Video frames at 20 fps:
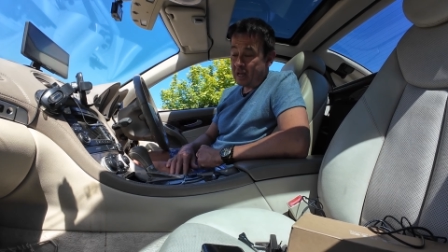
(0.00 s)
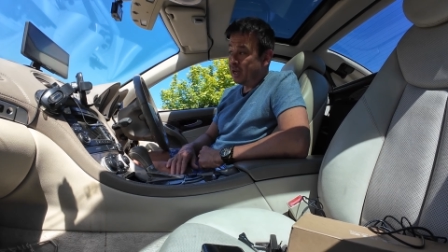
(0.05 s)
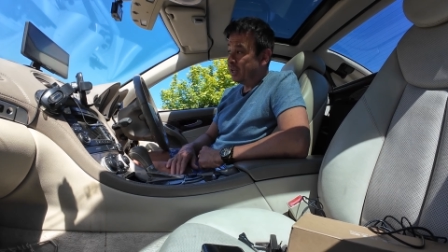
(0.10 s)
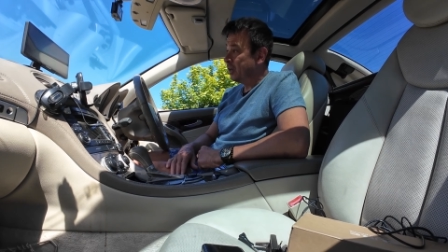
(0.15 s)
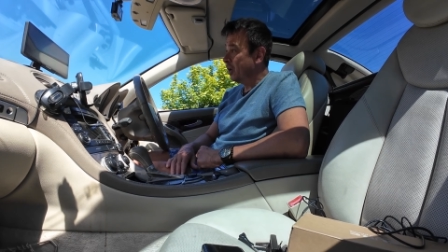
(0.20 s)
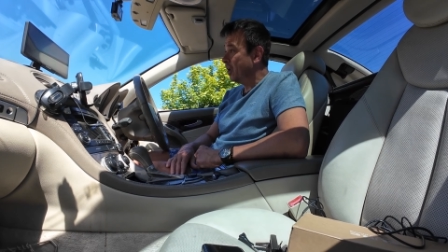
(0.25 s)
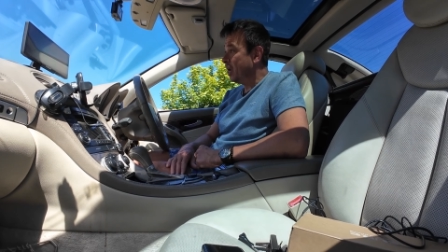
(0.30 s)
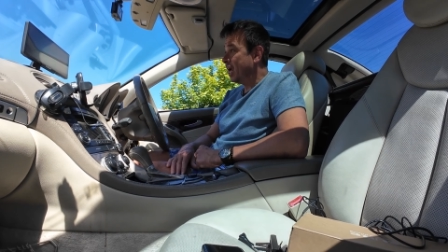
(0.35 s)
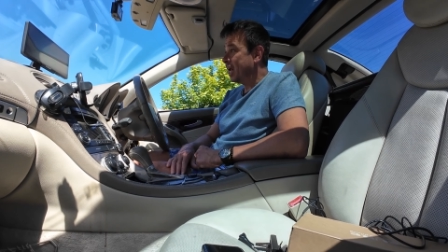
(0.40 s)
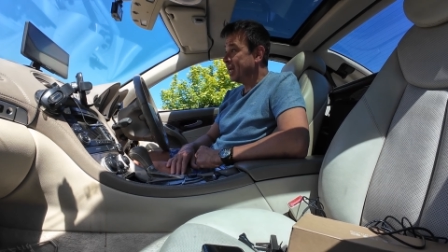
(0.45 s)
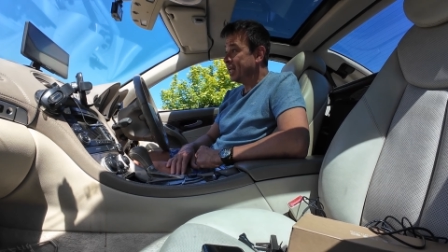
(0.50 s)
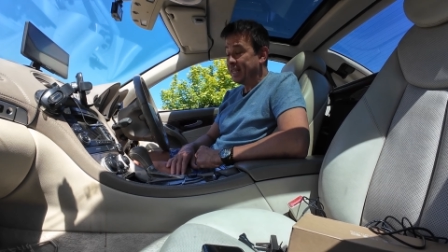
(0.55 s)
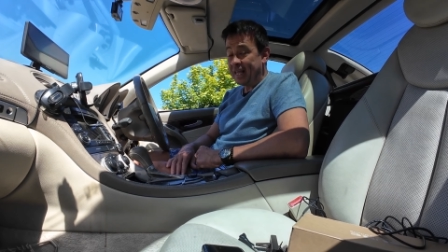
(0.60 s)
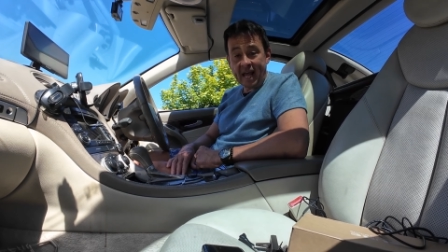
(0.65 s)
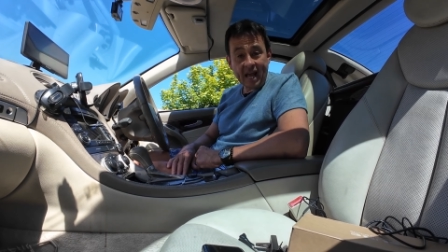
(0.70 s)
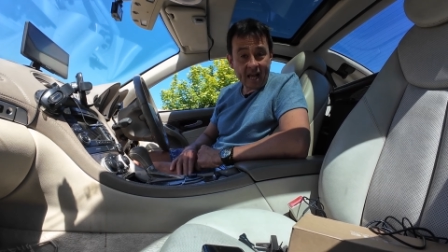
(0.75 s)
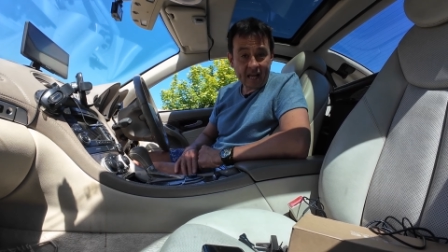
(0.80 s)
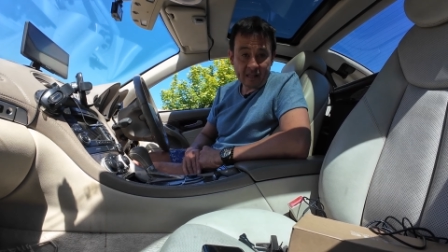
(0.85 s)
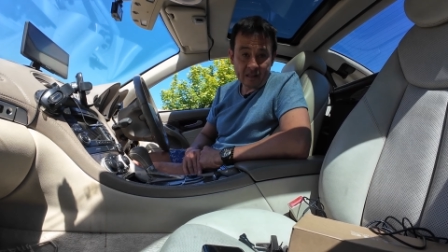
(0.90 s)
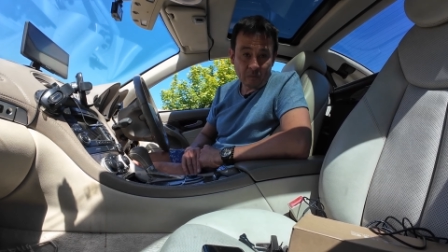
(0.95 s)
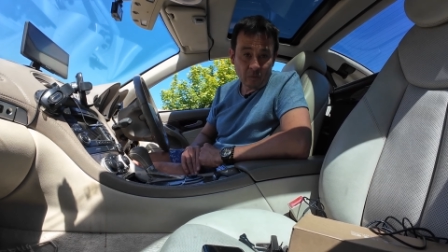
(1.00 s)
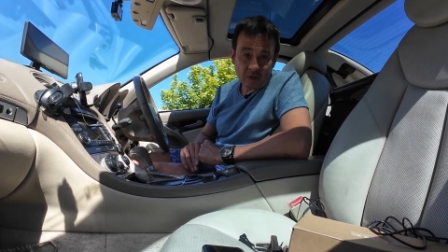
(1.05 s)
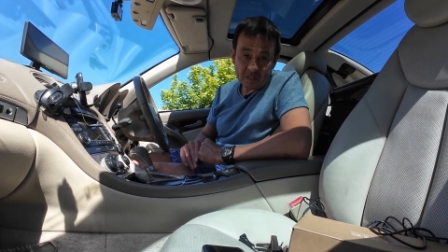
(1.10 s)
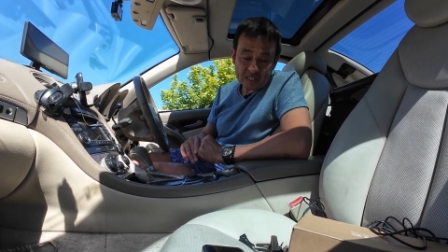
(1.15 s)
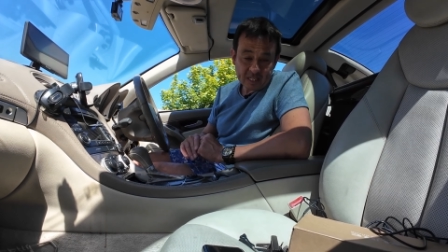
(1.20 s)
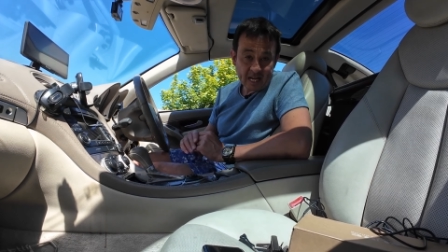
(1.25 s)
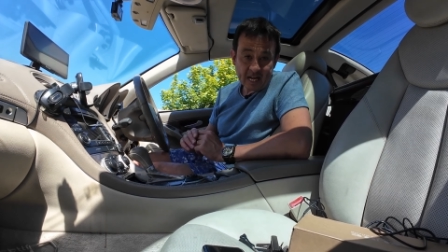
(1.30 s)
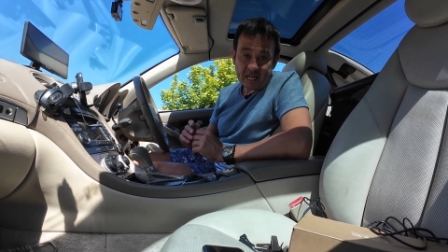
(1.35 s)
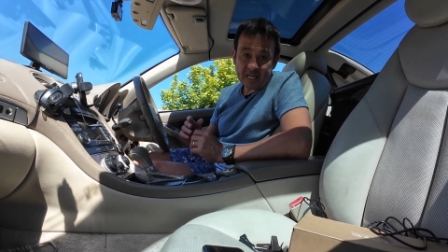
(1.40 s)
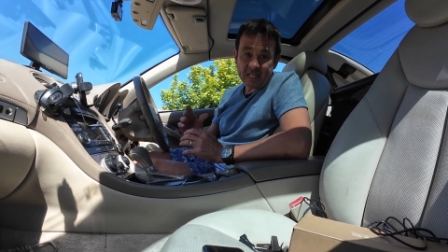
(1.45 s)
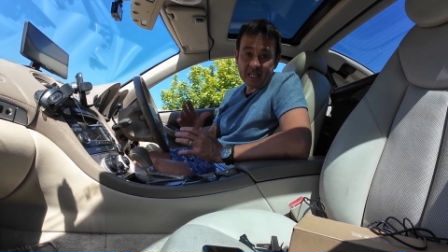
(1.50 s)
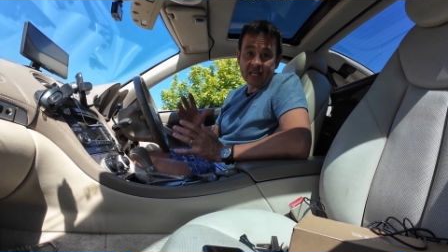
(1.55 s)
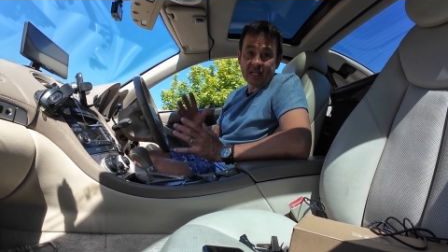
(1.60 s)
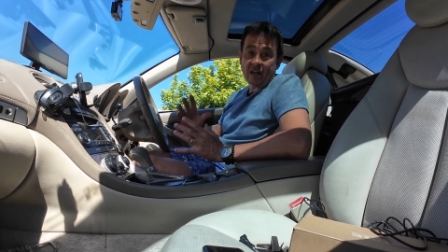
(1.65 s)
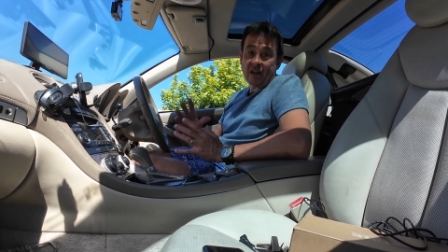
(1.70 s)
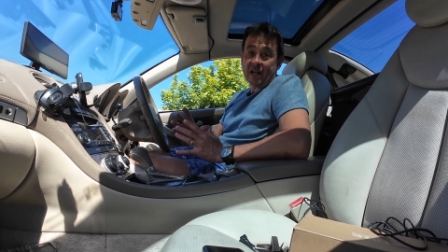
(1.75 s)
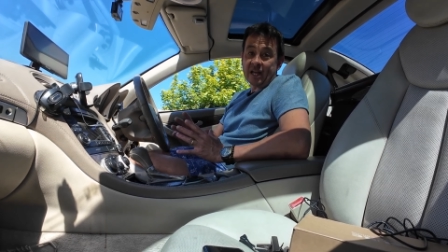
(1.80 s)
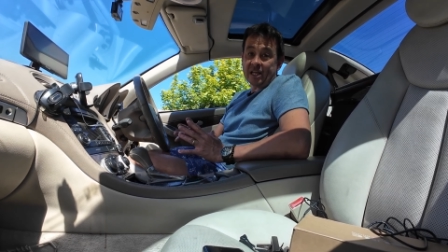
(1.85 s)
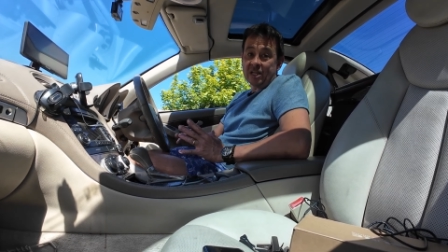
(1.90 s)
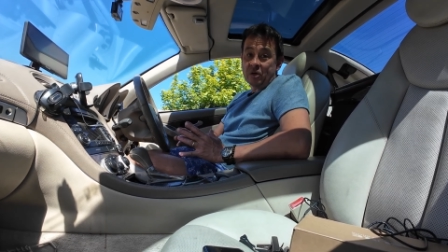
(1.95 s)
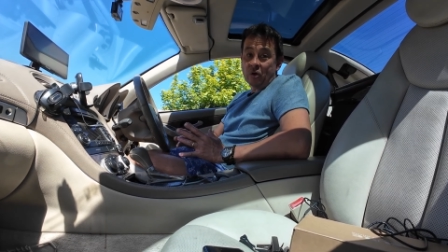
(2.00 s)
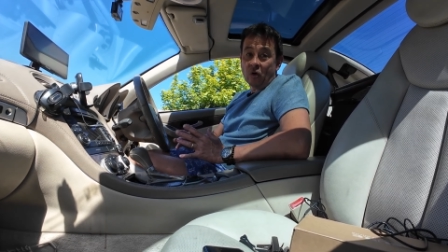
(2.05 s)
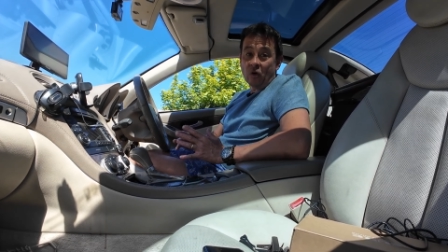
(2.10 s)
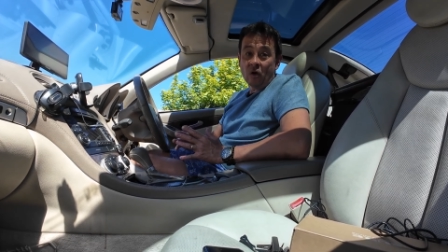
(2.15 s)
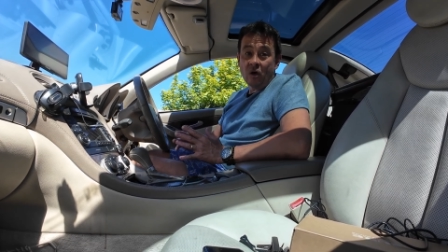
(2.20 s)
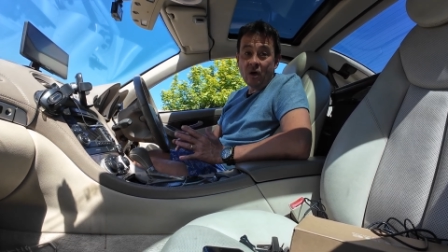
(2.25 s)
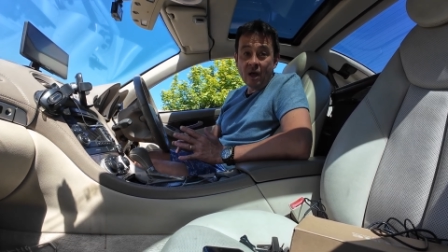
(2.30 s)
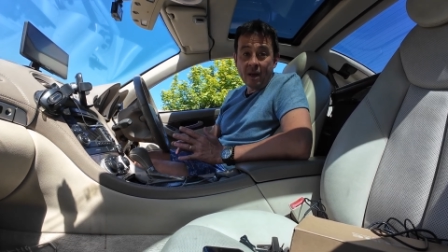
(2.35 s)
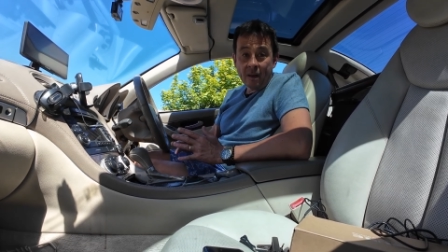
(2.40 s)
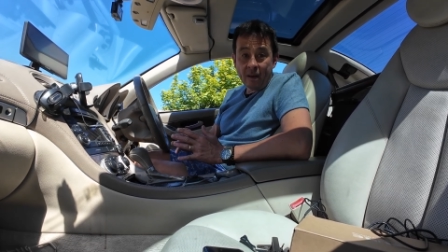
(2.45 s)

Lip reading: Not only that, there wasn't anything like your